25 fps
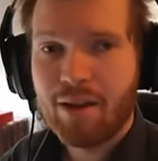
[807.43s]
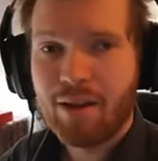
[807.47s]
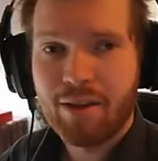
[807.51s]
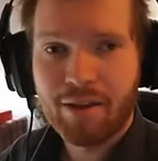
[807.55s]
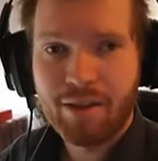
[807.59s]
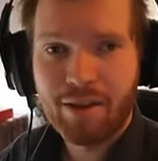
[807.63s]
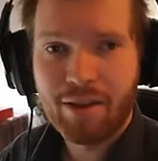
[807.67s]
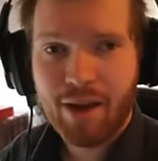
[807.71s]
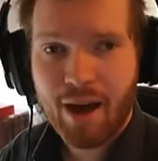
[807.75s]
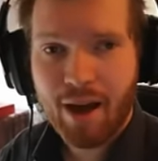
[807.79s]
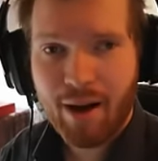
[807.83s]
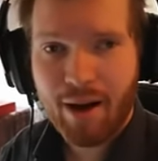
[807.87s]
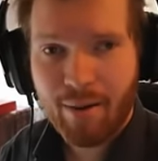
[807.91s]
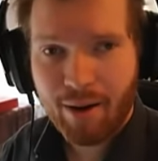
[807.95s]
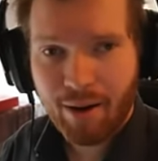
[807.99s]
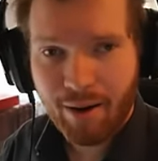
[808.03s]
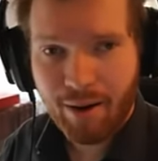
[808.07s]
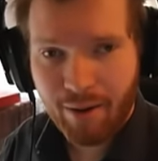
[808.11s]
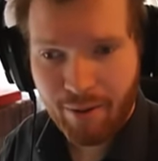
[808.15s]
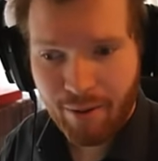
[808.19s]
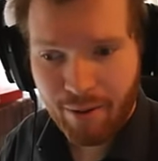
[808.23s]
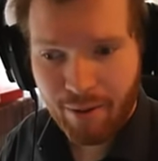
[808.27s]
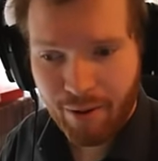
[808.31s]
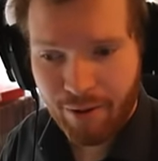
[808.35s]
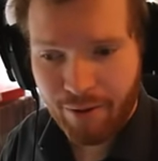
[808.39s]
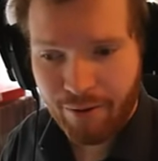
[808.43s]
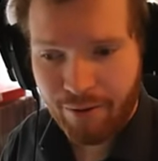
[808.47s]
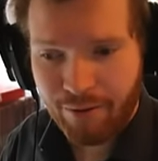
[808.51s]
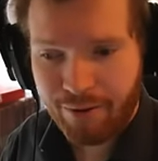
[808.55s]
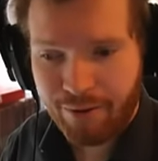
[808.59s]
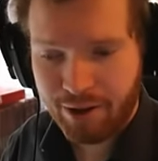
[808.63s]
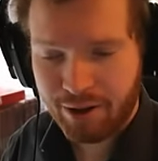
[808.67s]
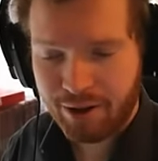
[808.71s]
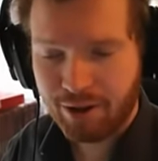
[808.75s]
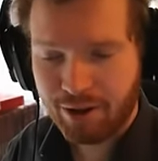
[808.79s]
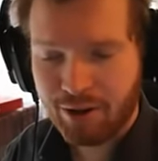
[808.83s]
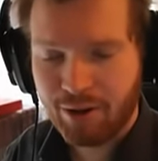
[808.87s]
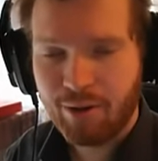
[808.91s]
Their
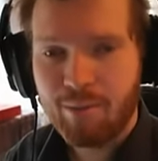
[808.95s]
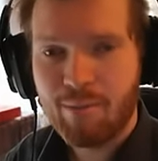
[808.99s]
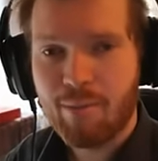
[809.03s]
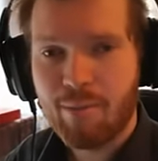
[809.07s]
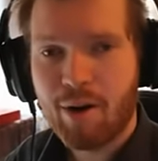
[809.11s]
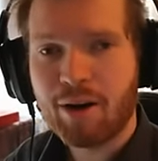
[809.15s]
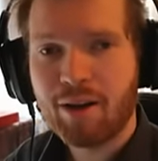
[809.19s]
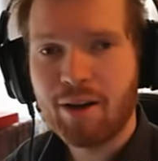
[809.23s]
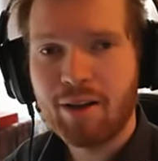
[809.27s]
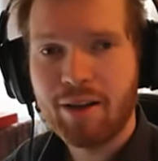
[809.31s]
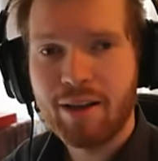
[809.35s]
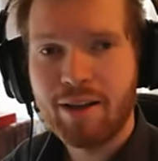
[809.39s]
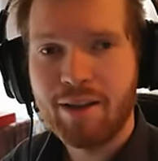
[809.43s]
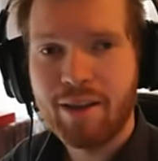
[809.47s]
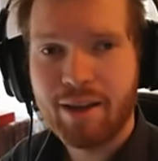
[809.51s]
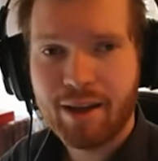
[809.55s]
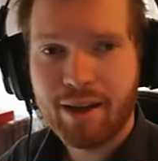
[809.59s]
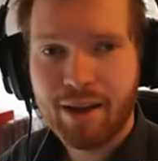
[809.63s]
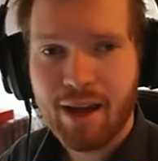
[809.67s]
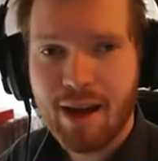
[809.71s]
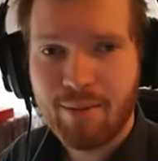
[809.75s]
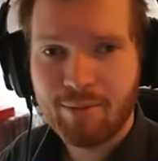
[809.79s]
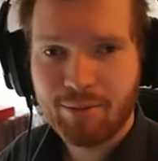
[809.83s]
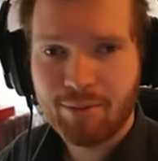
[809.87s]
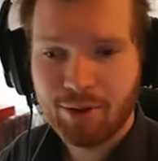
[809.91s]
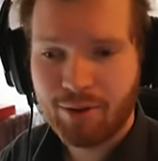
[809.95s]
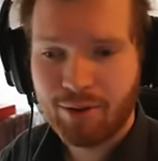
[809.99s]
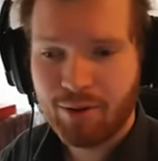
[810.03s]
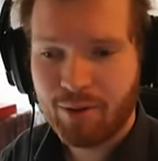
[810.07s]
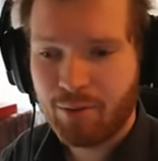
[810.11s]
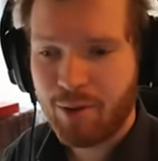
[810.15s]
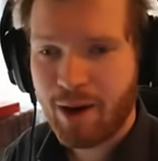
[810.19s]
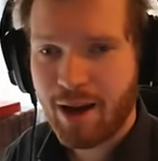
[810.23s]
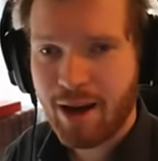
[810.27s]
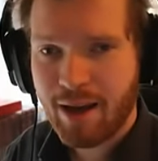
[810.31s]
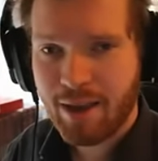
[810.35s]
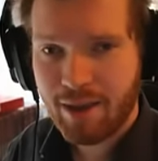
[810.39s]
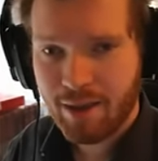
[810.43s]
physical model in the game, so the
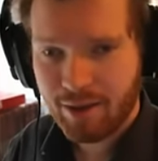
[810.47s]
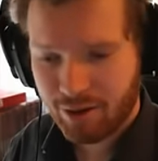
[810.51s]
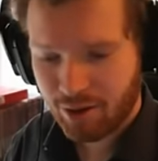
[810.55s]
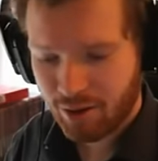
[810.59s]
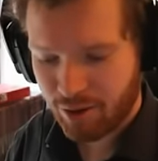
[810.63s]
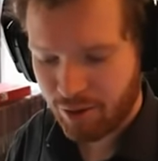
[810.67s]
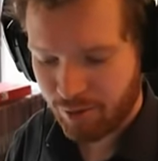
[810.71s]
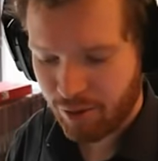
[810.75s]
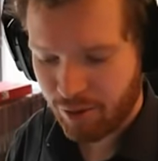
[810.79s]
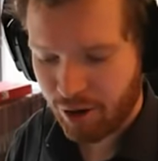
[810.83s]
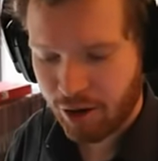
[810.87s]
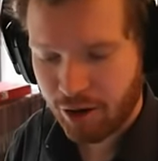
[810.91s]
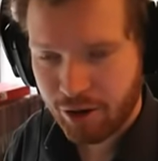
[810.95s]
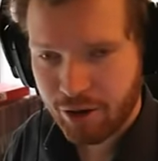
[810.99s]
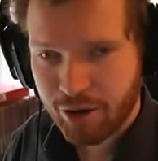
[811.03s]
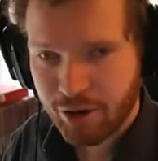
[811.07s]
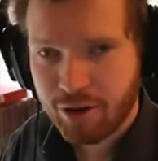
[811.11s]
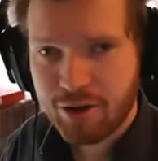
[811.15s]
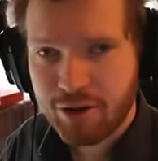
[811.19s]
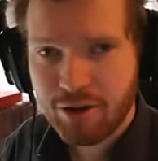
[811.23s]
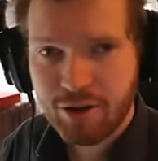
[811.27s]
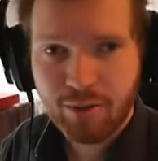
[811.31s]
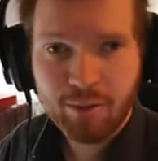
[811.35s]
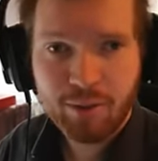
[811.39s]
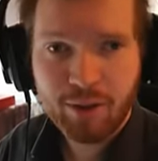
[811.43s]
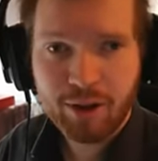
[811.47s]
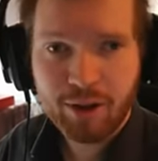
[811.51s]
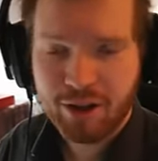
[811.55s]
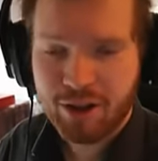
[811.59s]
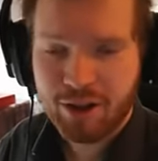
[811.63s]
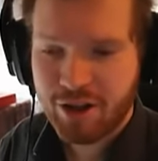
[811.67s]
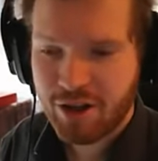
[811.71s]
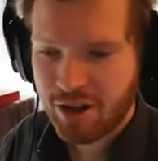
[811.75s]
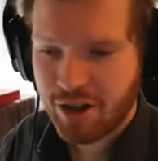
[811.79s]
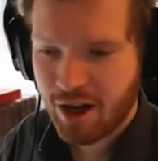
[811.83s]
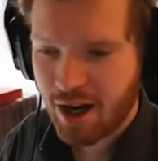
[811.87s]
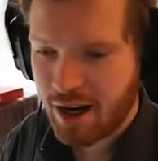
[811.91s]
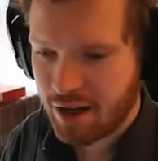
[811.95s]
way that rock looks, will
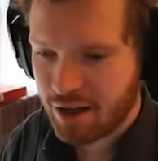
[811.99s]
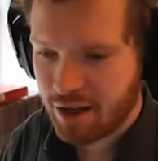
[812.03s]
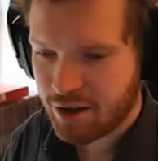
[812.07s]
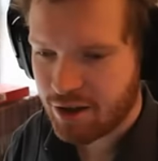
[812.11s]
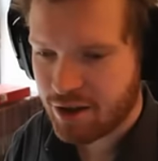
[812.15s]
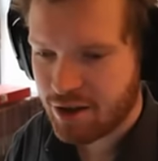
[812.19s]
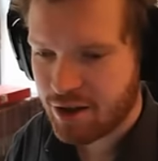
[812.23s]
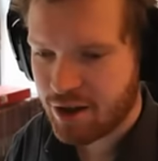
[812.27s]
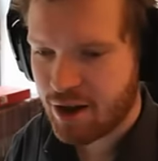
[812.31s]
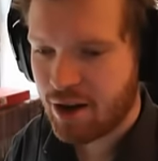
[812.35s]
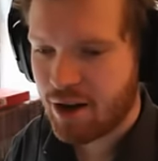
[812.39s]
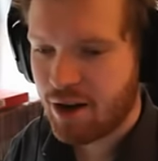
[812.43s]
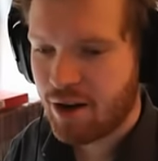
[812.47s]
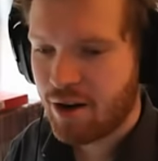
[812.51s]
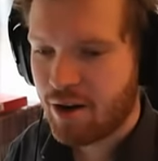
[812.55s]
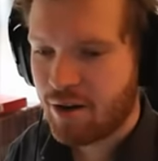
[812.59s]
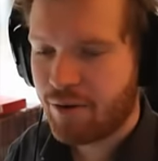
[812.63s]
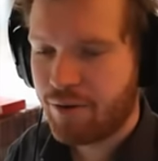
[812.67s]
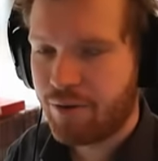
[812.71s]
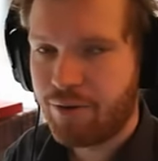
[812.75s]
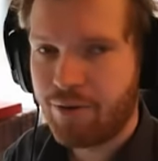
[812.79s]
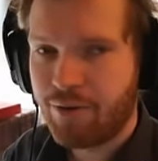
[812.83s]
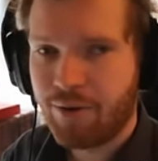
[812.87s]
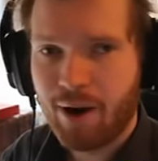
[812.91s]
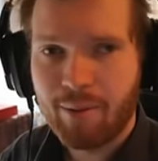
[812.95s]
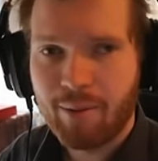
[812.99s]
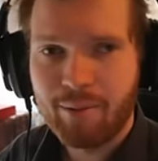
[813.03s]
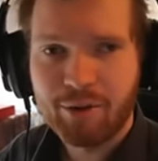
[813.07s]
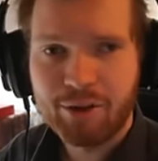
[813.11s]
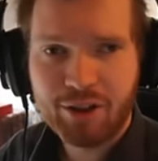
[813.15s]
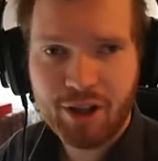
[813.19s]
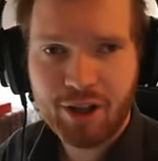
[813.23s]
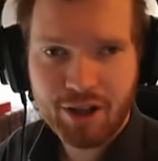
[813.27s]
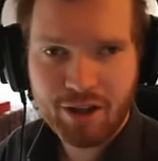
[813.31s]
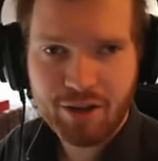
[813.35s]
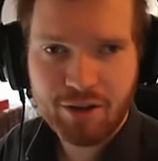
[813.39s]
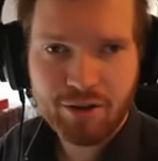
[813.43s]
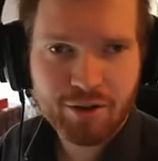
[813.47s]
change from
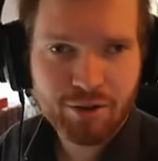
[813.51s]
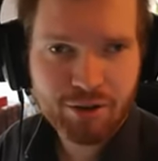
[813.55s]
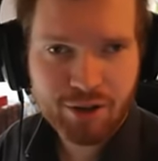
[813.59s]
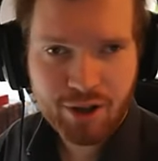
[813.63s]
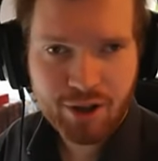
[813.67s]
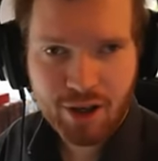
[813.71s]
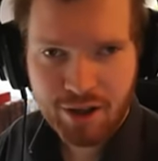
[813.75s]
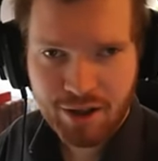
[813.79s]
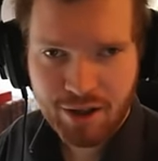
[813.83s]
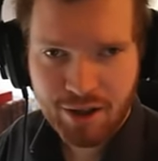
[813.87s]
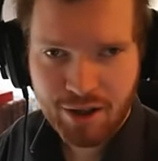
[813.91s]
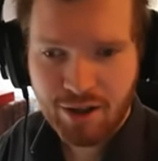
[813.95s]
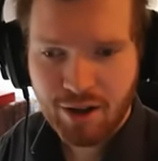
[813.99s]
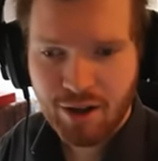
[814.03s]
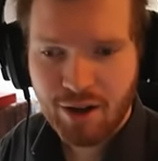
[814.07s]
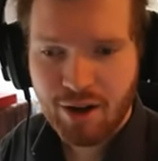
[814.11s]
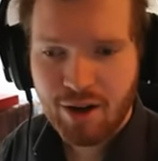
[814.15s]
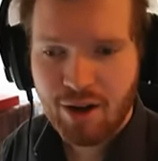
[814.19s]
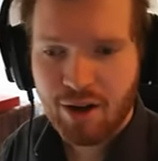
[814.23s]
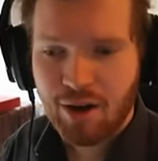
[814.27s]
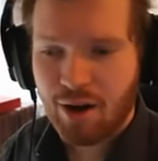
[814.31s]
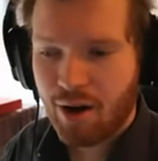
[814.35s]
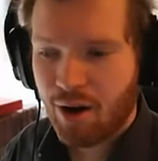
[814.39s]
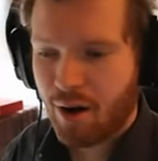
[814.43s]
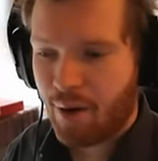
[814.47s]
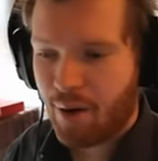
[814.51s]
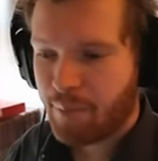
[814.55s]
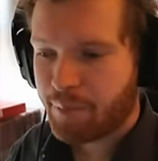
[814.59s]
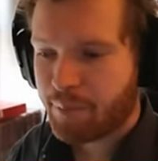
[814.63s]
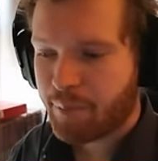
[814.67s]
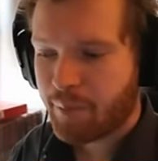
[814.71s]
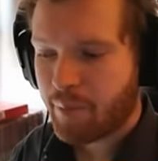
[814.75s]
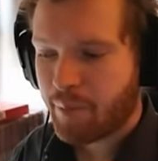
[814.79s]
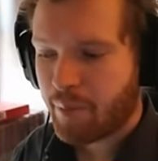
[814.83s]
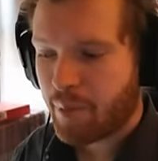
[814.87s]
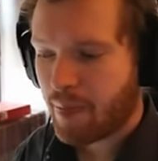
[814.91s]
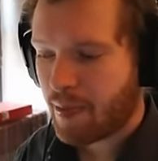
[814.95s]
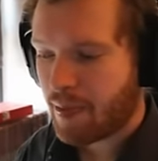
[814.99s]
session to session,
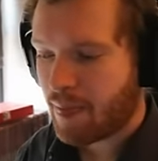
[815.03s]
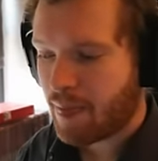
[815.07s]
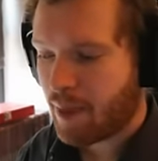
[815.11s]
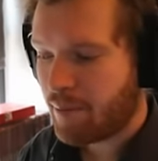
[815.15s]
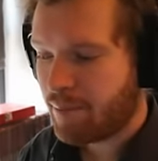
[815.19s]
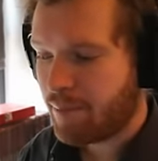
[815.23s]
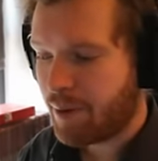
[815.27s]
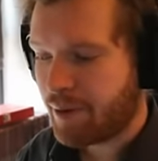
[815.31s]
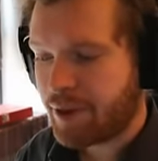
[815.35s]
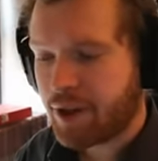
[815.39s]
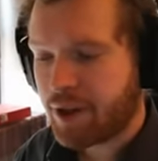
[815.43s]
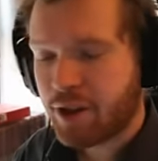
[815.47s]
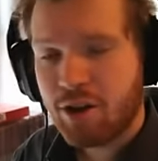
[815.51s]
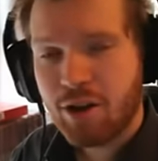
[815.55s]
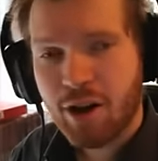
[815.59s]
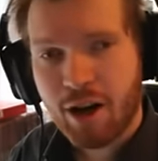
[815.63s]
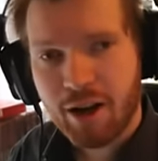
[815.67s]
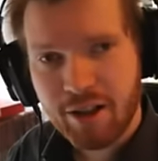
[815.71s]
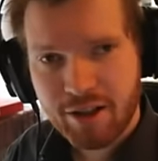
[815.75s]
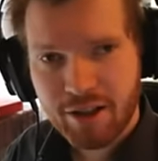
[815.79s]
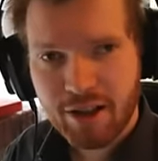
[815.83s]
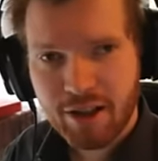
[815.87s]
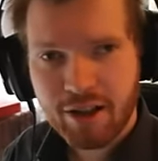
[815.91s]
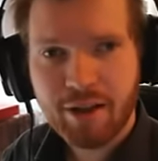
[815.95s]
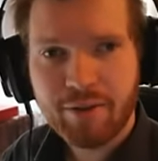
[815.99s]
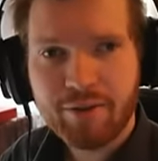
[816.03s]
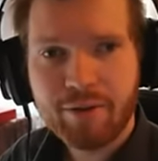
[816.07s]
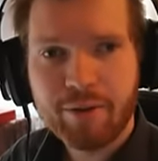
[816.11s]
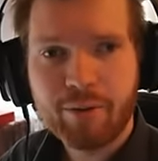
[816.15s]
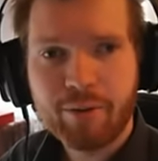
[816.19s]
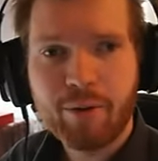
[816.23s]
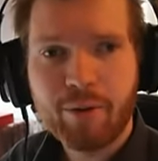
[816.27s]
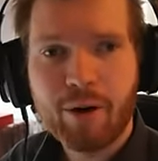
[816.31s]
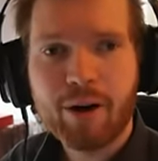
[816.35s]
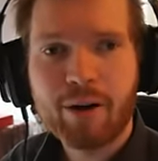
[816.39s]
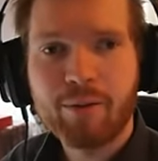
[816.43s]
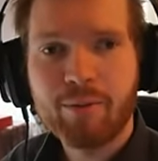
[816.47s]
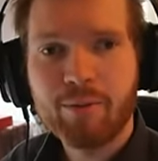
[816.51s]
but the content of the
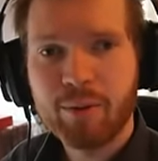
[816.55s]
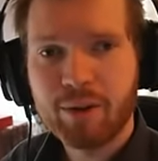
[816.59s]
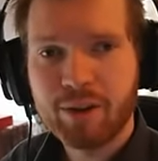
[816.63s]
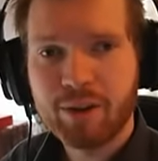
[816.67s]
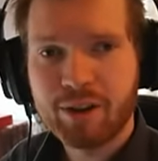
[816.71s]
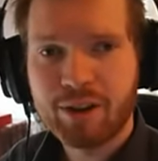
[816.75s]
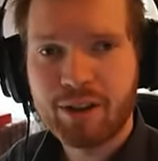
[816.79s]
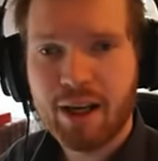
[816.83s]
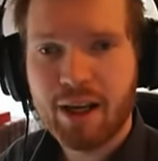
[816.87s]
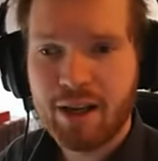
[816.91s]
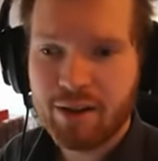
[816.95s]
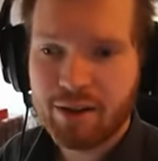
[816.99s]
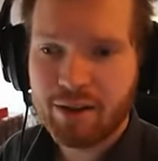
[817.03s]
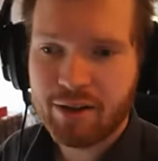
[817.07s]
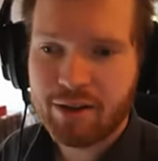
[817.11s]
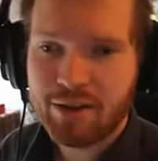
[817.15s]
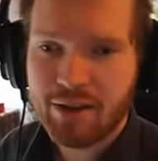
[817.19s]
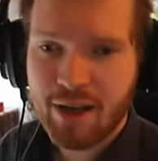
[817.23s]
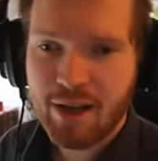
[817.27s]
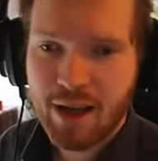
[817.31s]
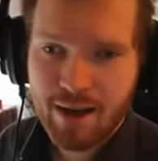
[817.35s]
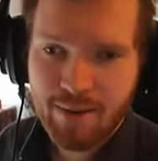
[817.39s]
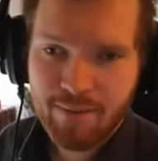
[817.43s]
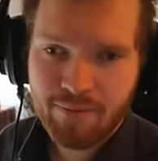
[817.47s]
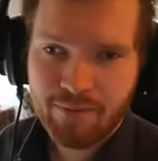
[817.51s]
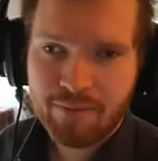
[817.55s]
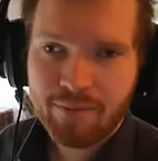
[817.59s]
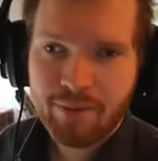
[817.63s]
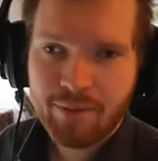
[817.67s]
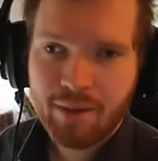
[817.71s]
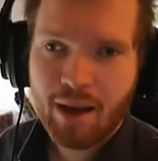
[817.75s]
rock will stay the same,